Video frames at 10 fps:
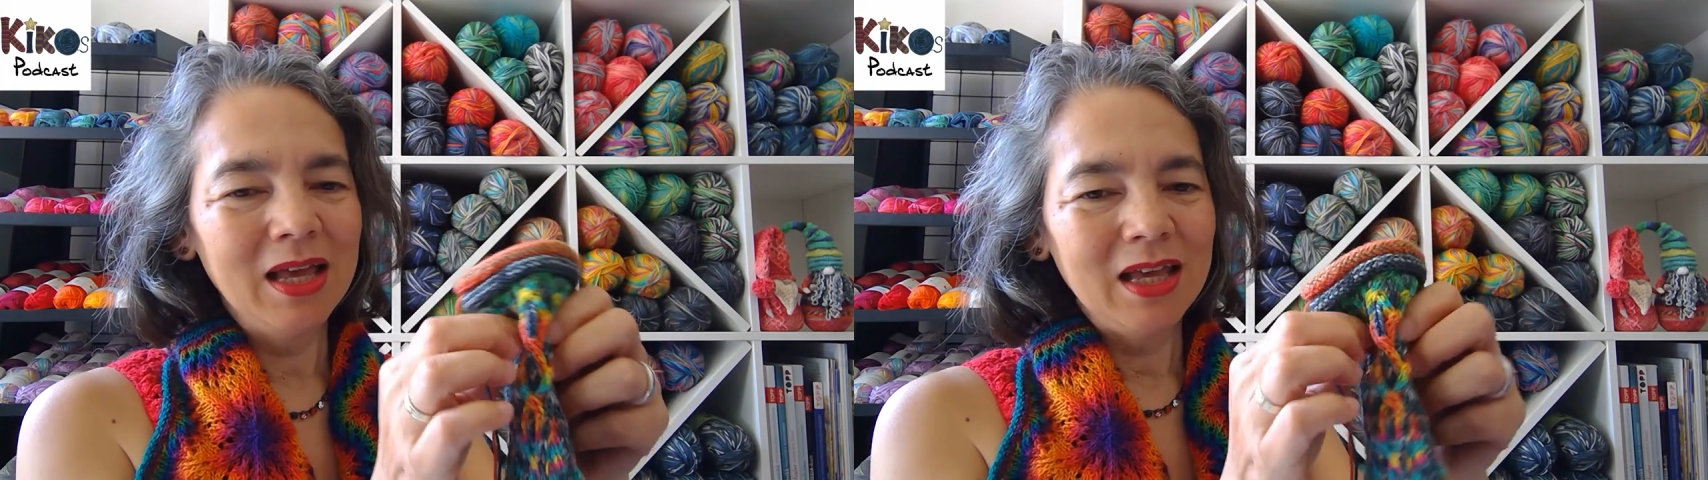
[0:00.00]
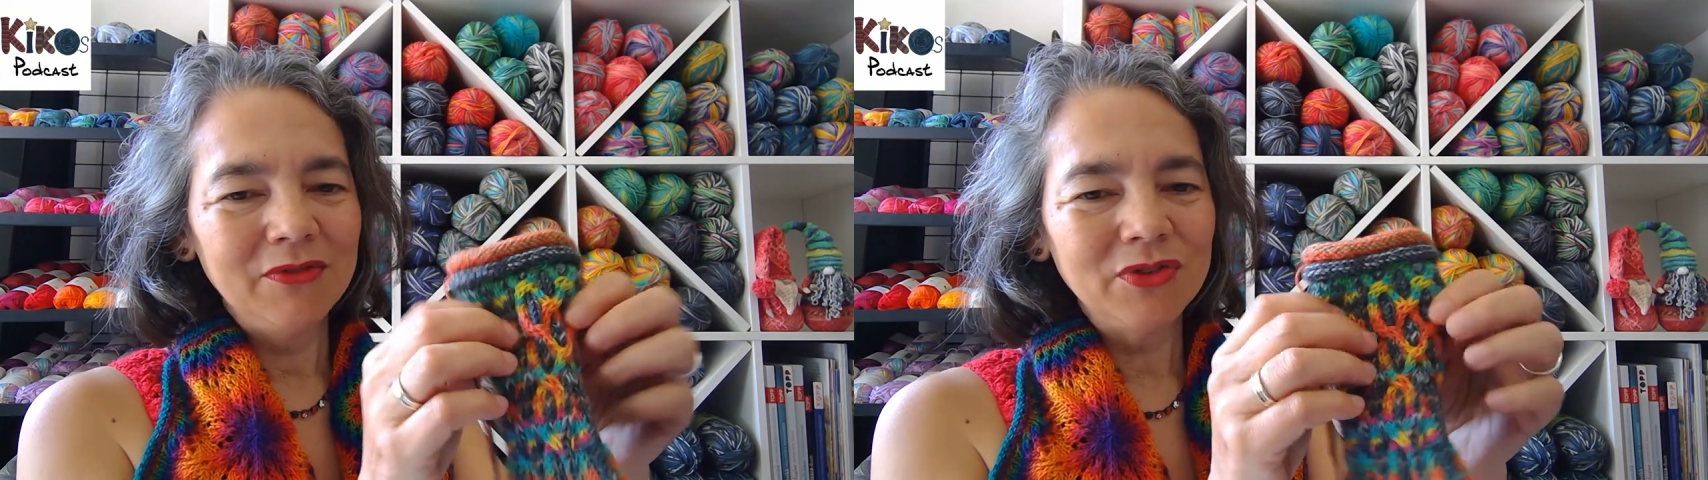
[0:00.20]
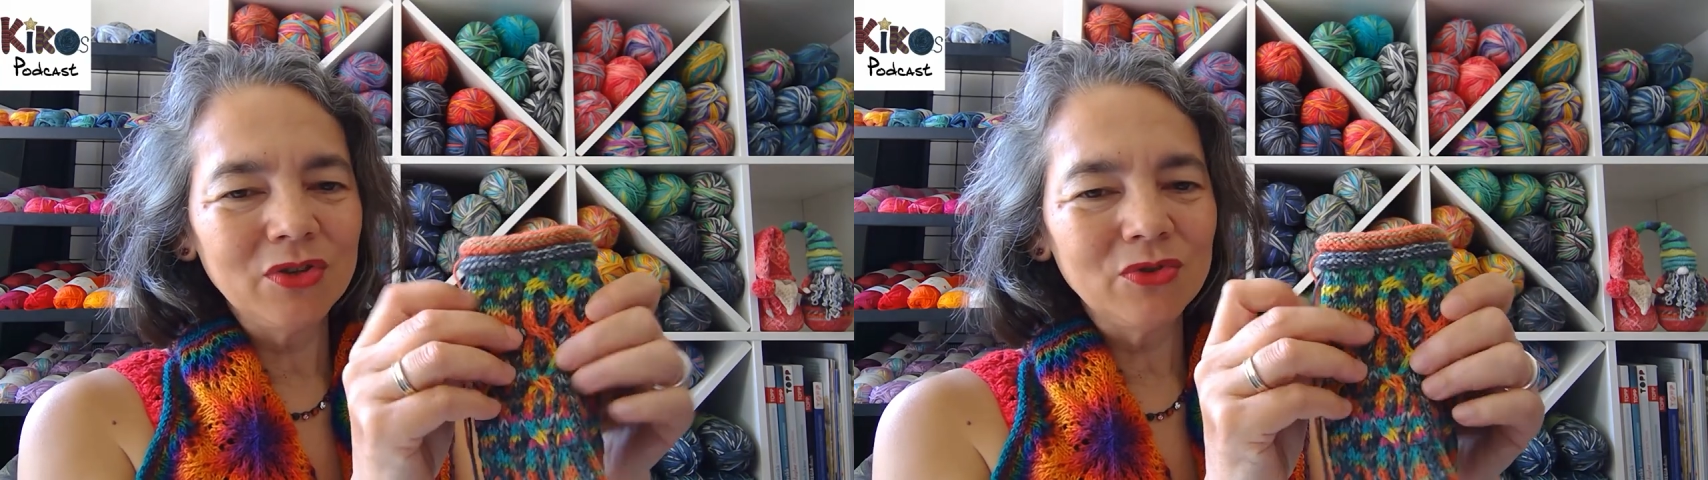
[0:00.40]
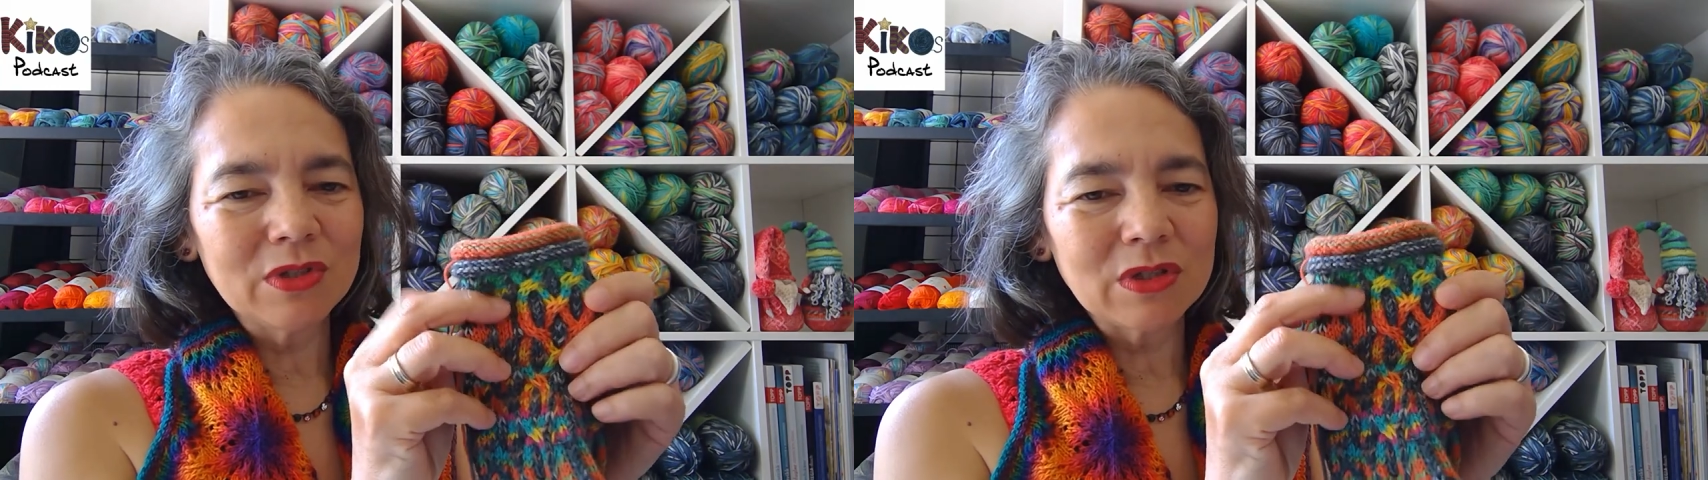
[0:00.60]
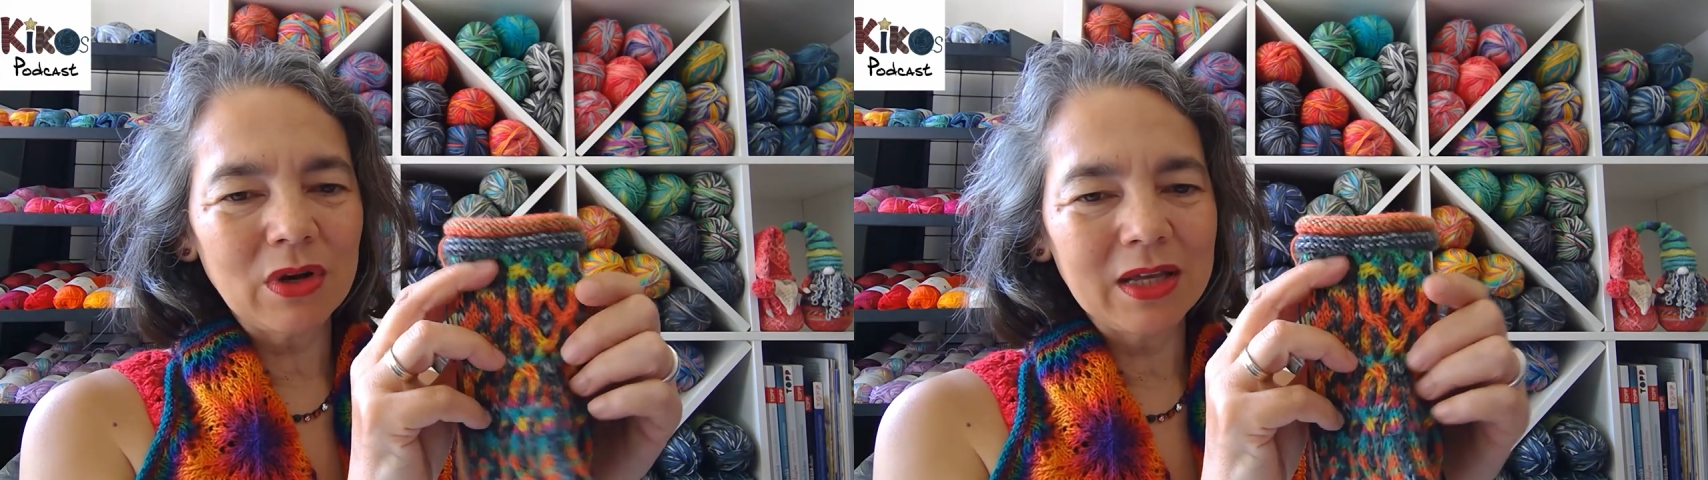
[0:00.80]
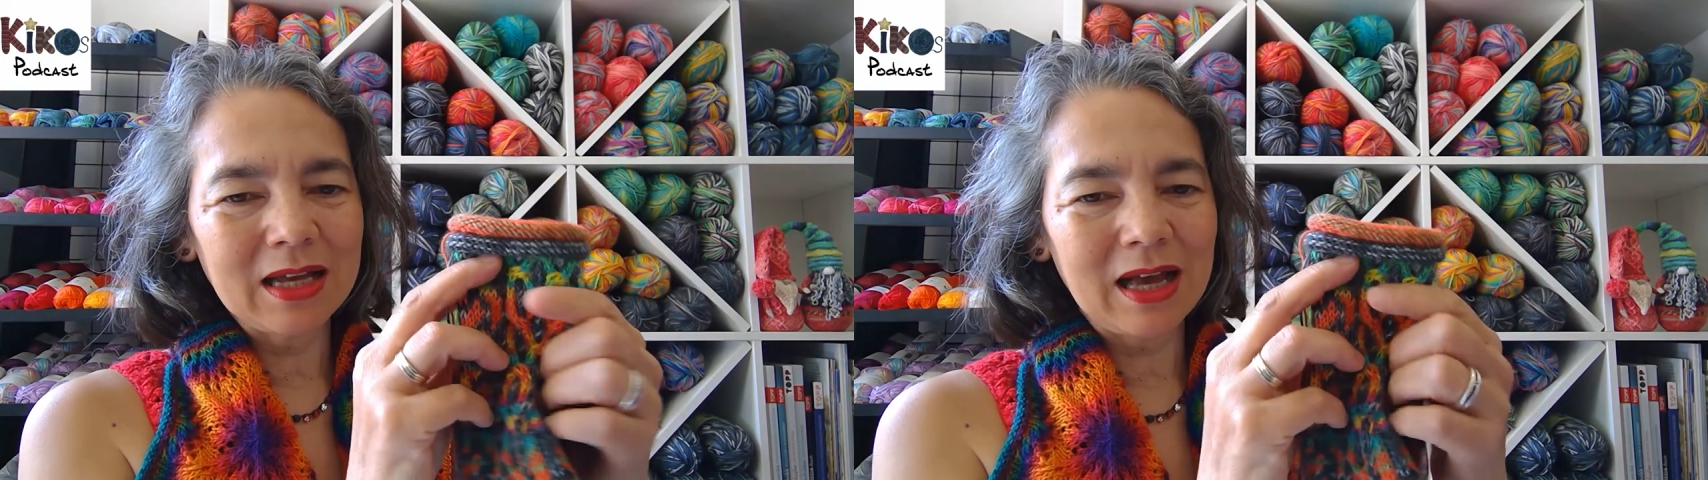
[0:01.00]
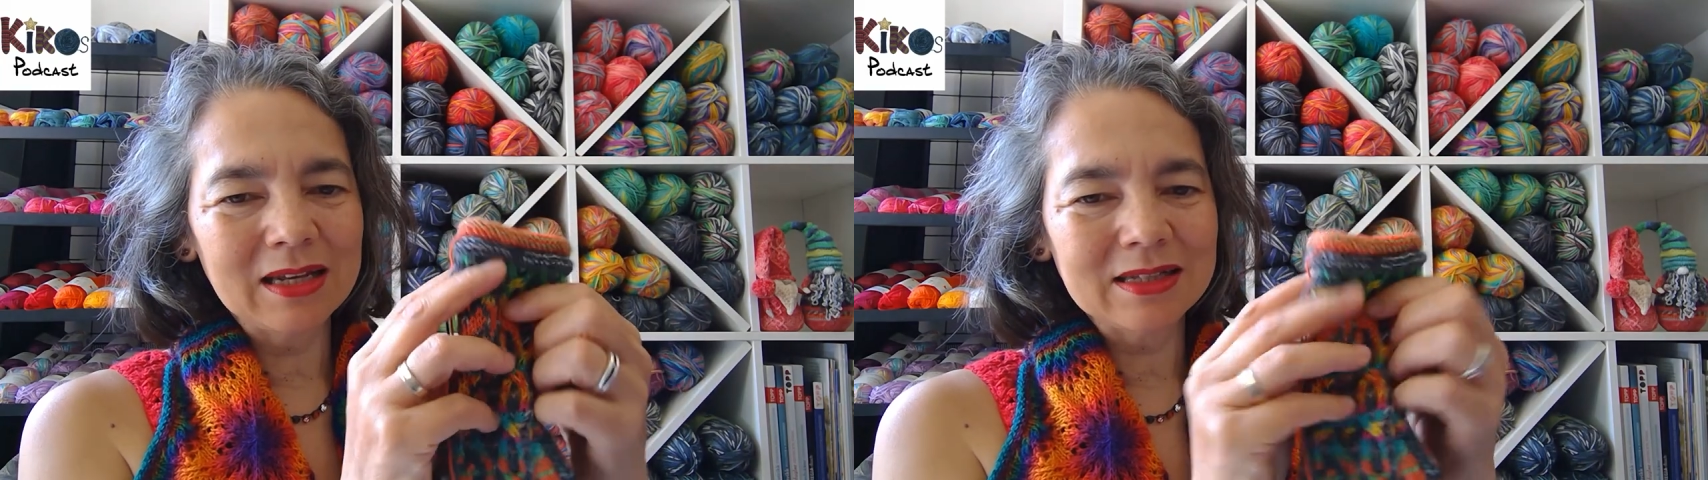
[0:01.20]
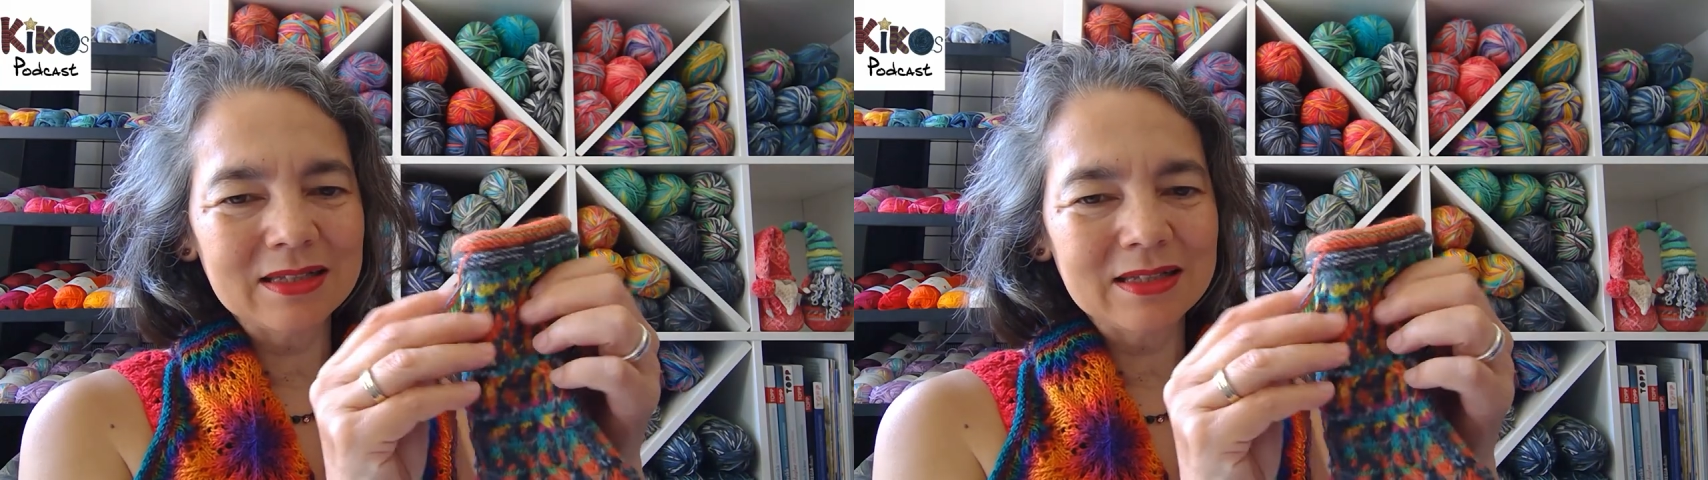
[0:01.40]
If you use solid colors,